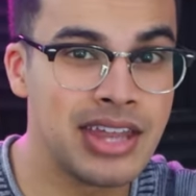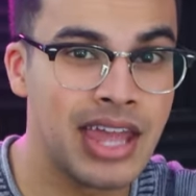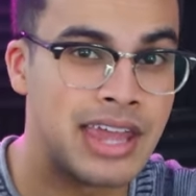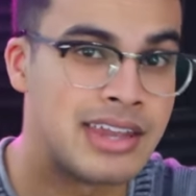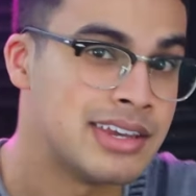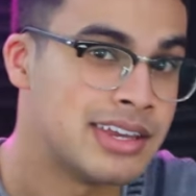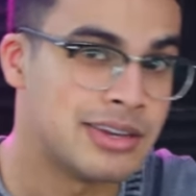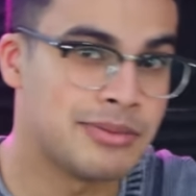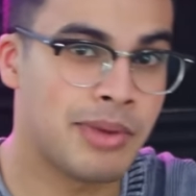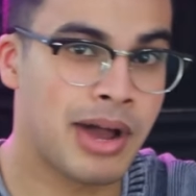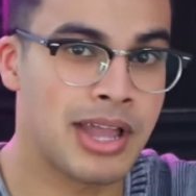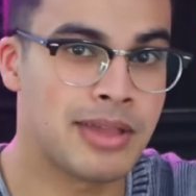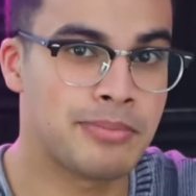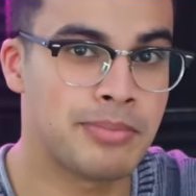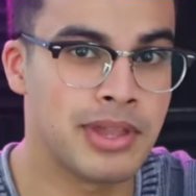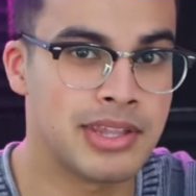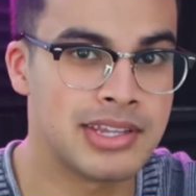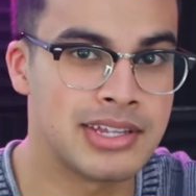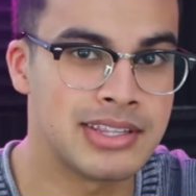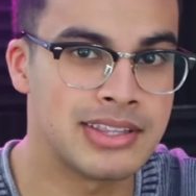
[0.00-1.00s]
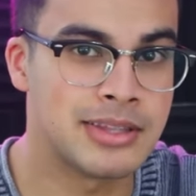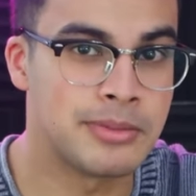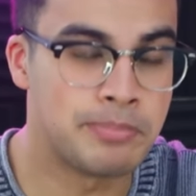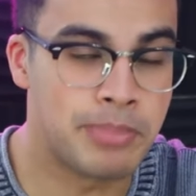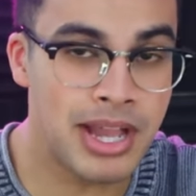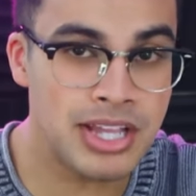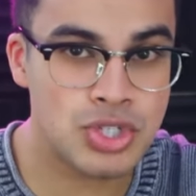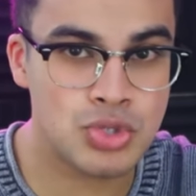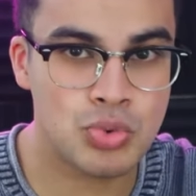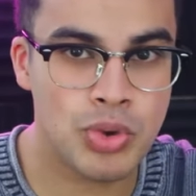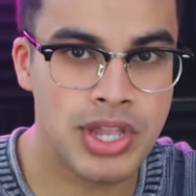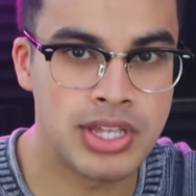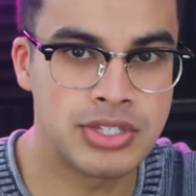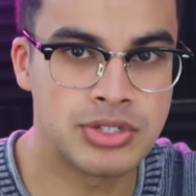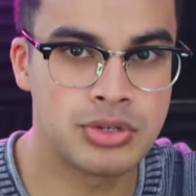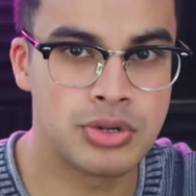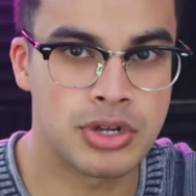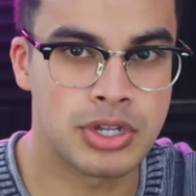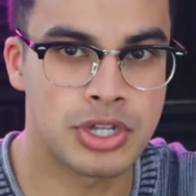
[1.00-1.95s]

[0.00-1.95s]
and in my opinion, the best way to